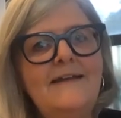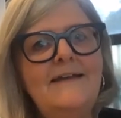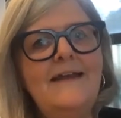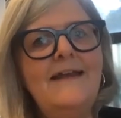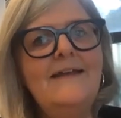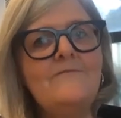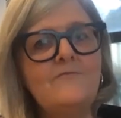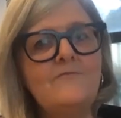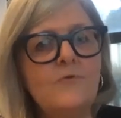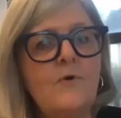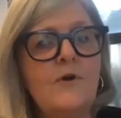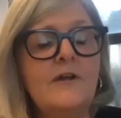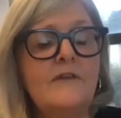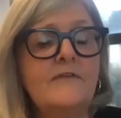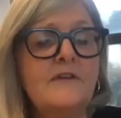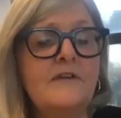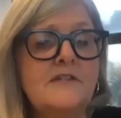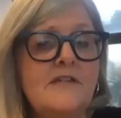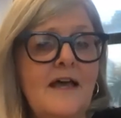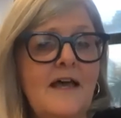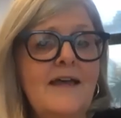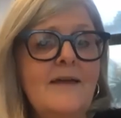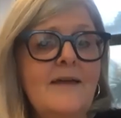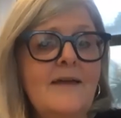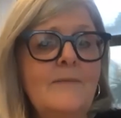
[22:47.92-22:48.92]
everyone at the
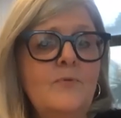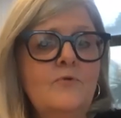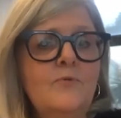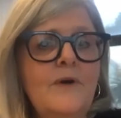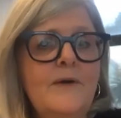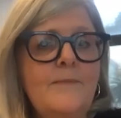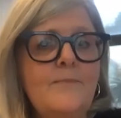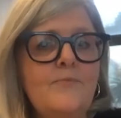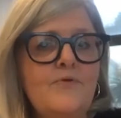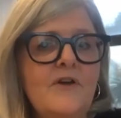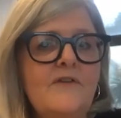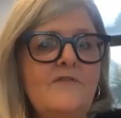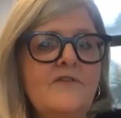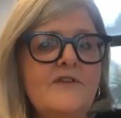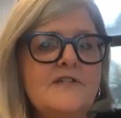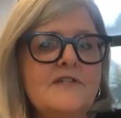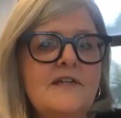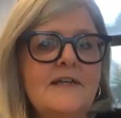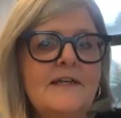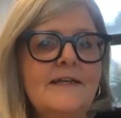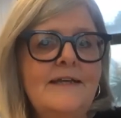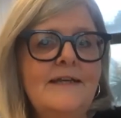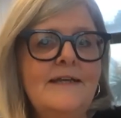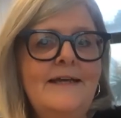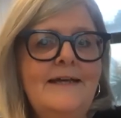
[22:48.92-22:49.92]
table, where
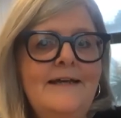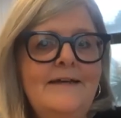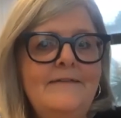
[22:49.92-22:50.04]
previously